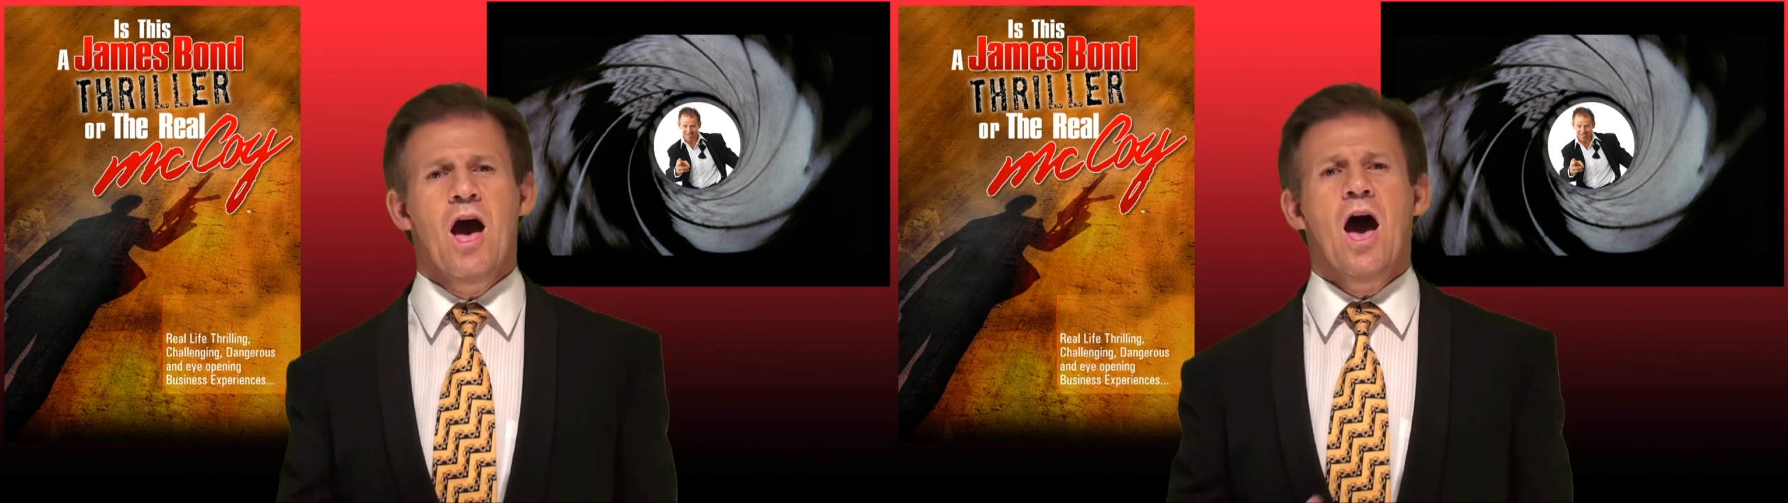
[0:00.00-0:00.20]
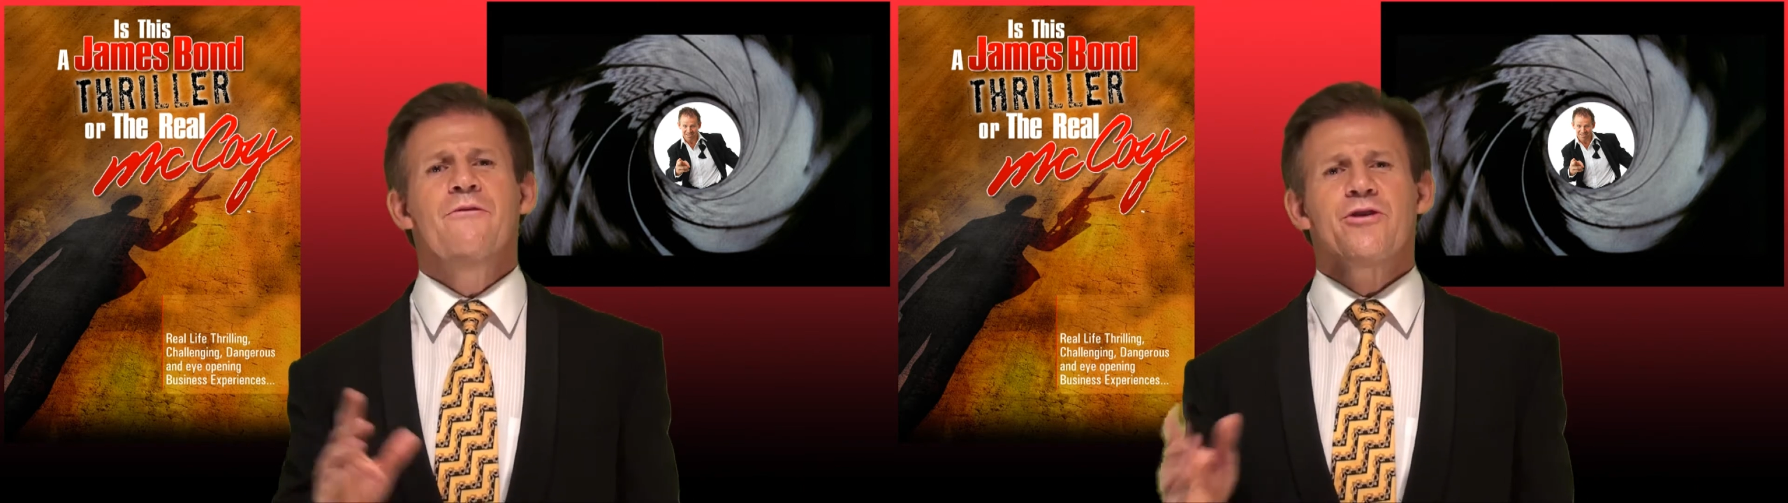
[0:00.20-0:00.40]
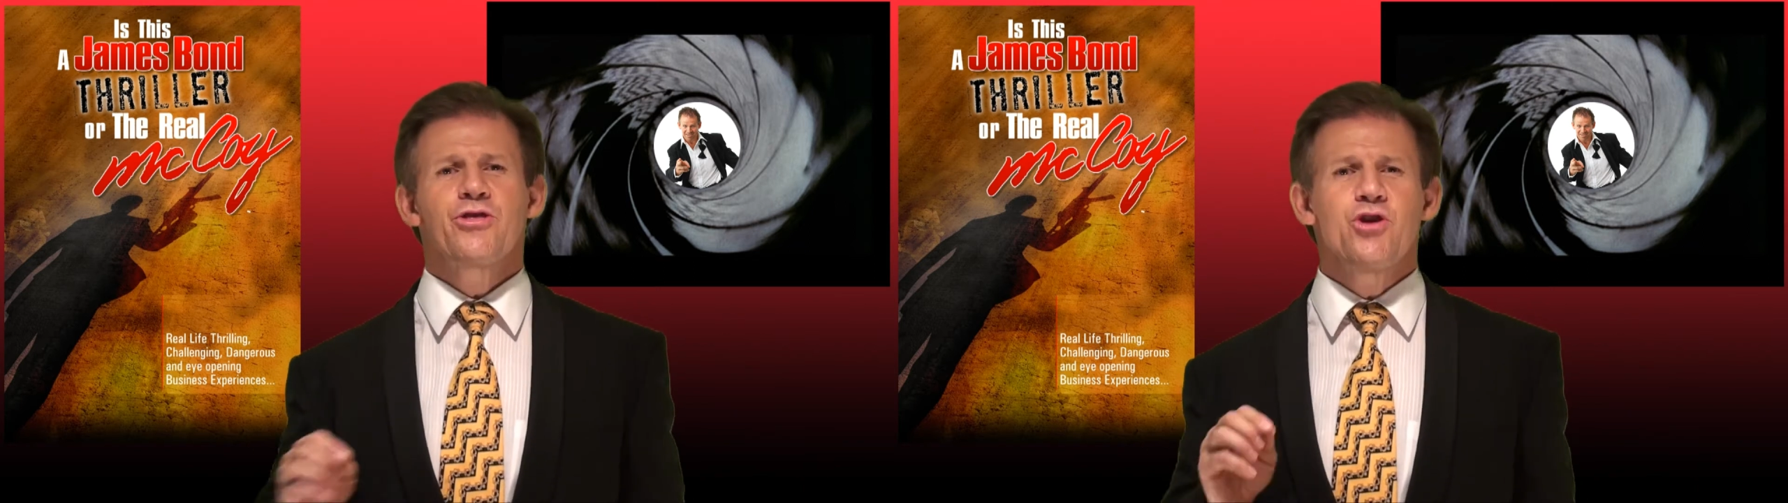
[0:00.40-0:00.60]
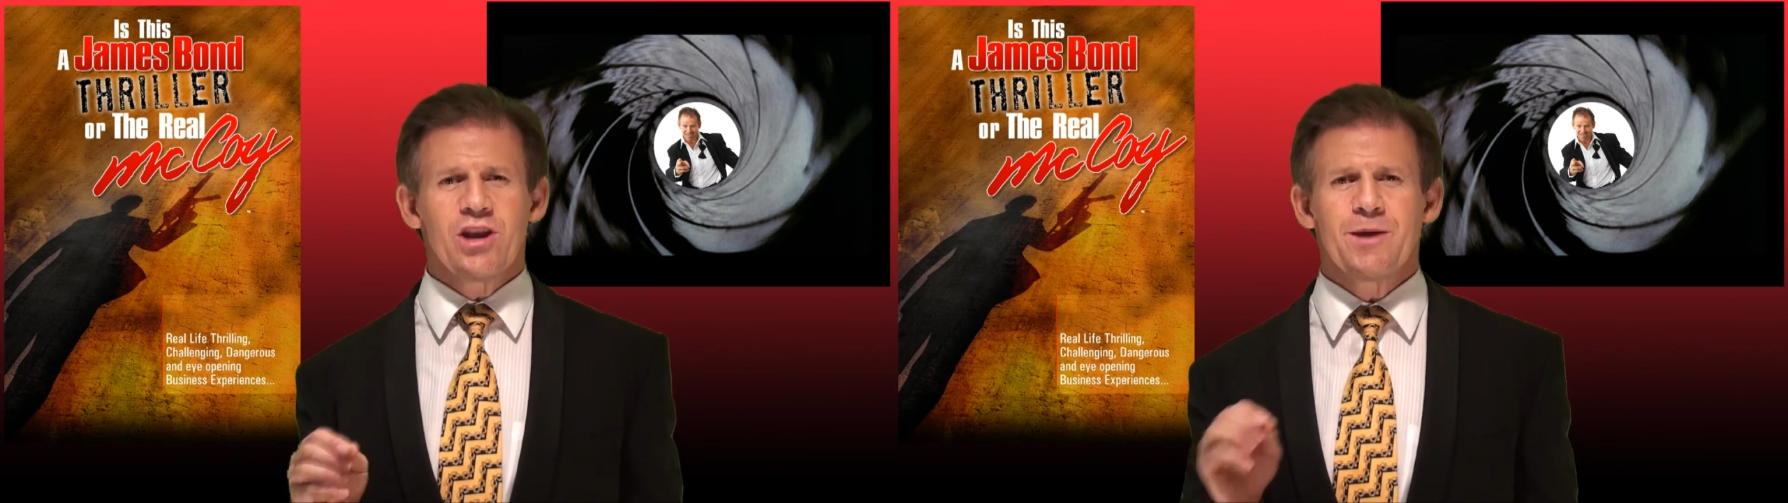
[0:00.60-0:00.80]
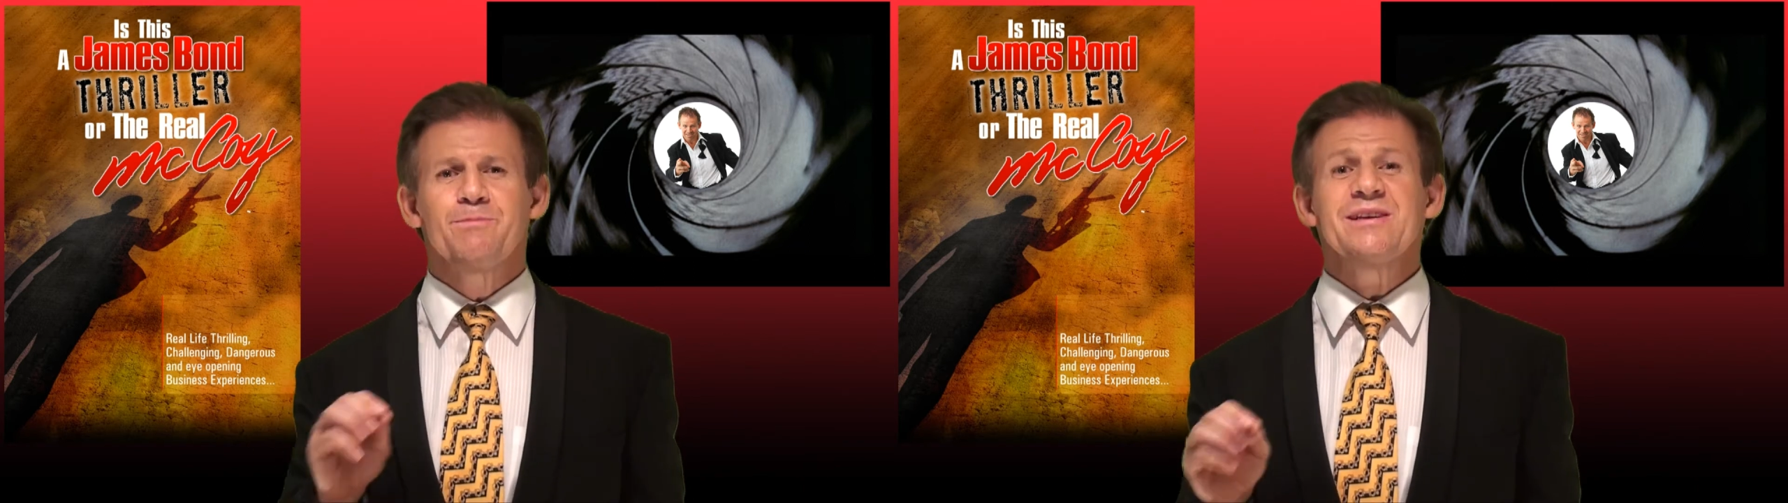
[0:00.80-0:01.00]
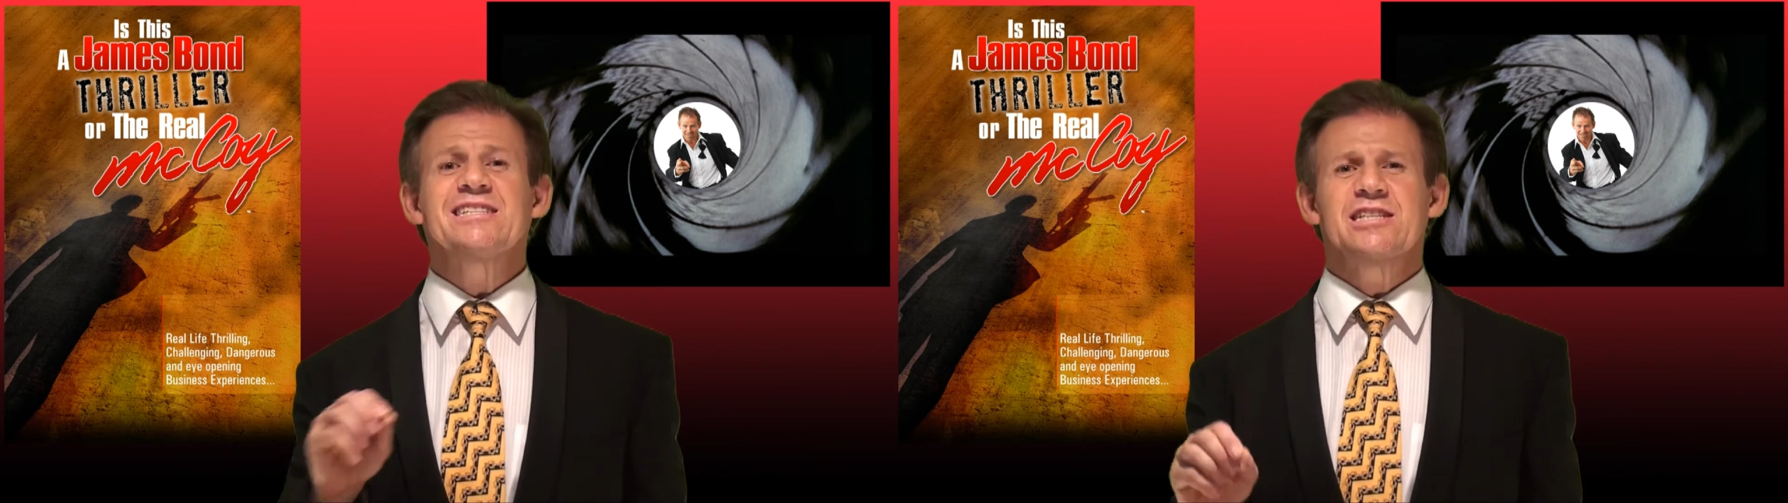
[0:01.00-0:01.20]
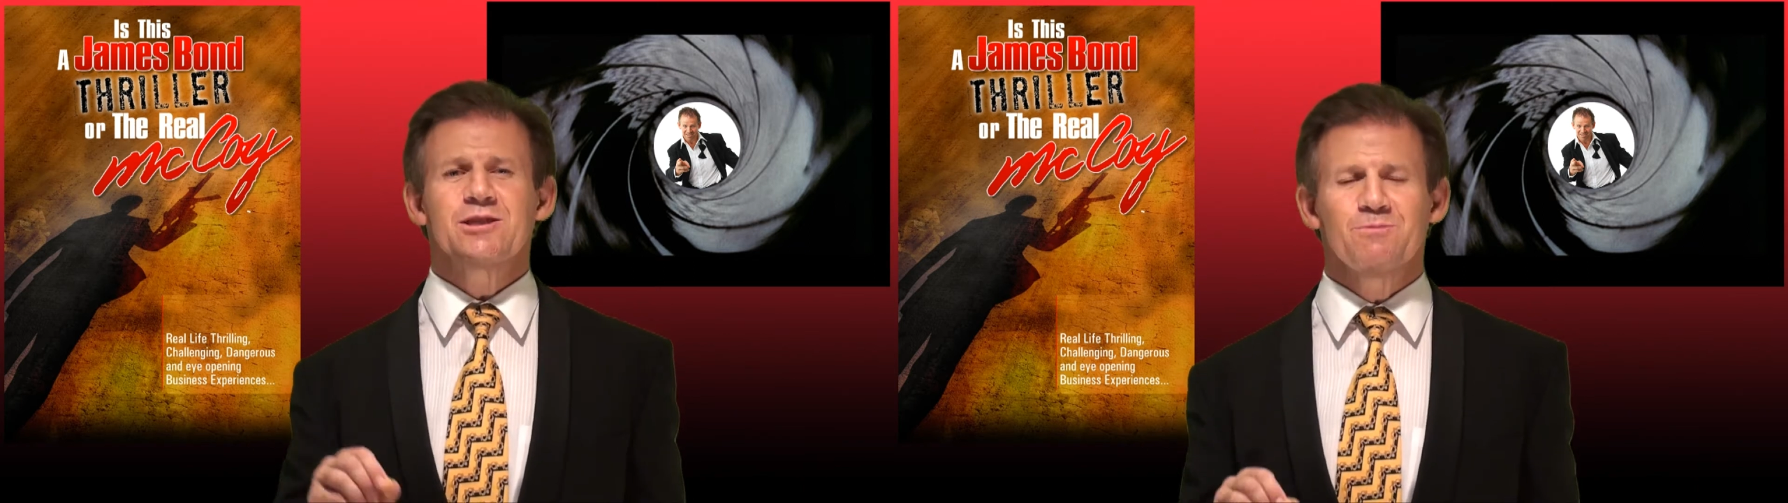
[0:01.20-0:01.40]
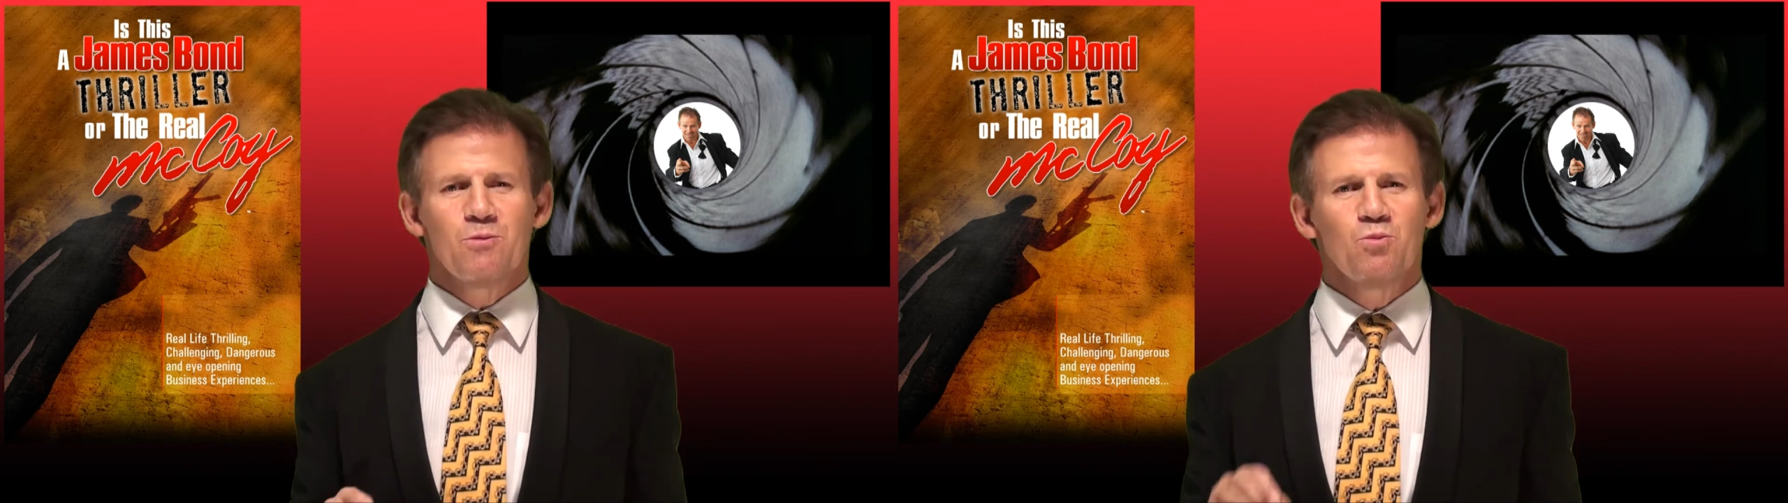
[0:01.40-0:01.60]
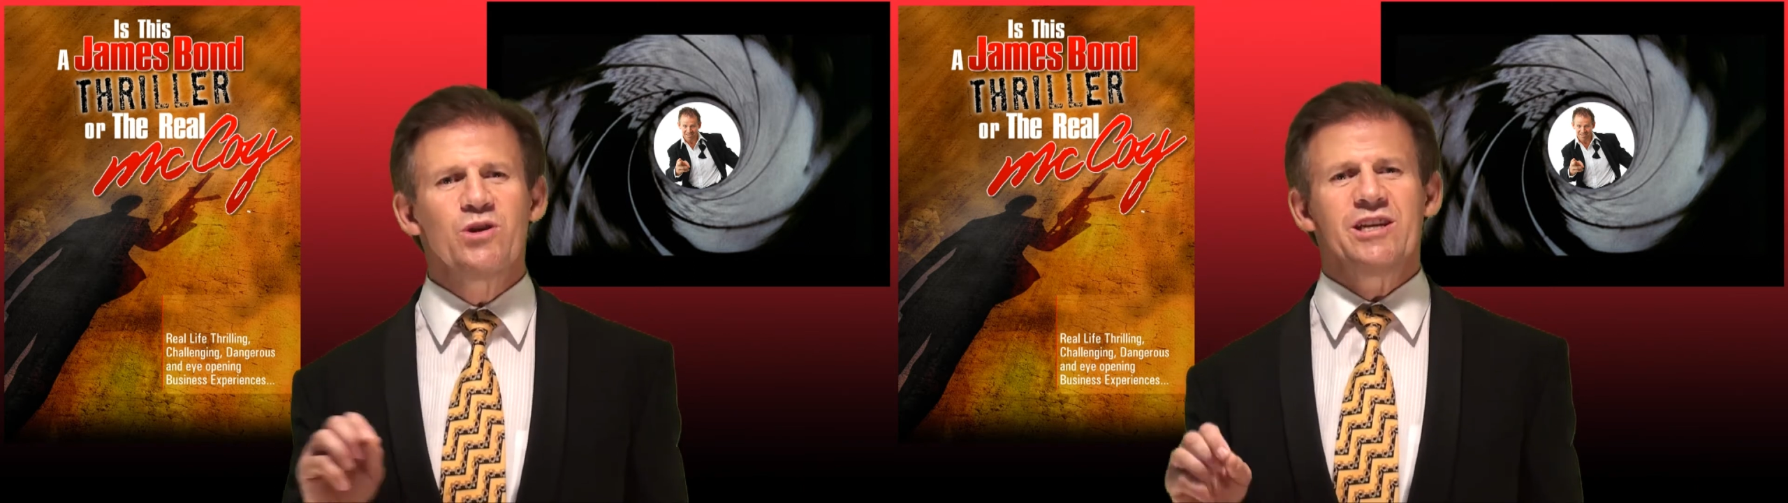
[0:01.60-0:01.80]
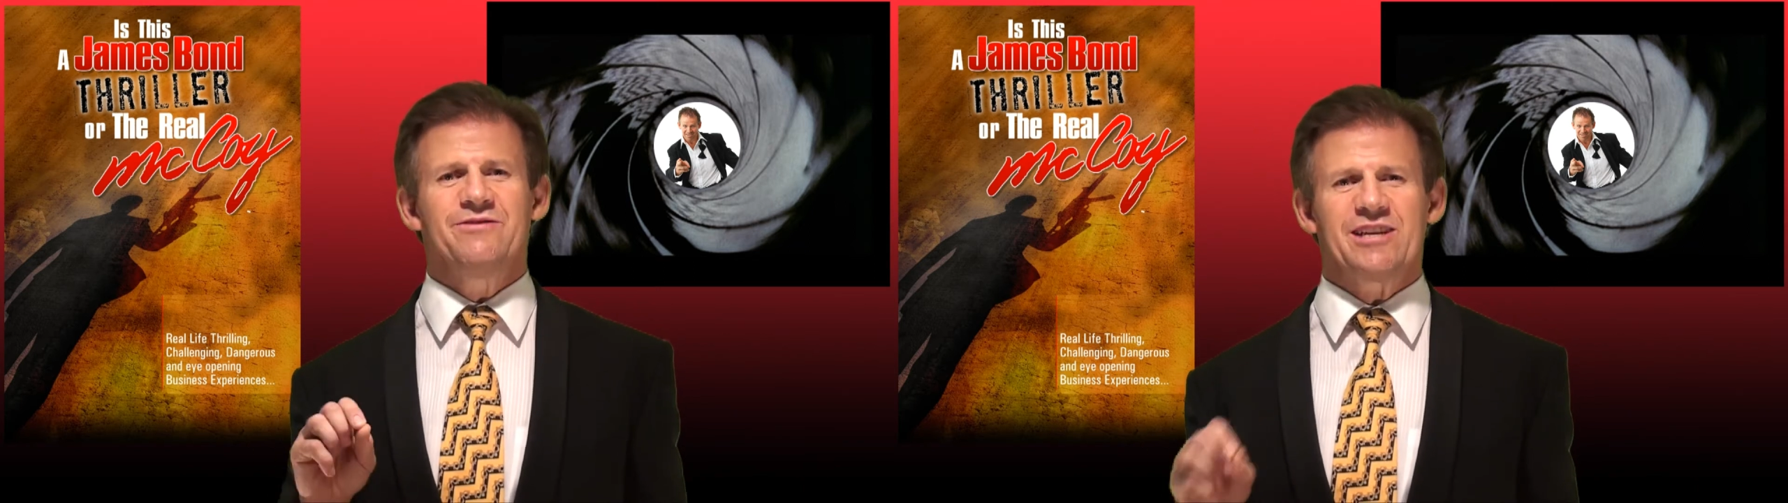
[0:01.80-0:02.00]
over 30 businessmen wouldn't have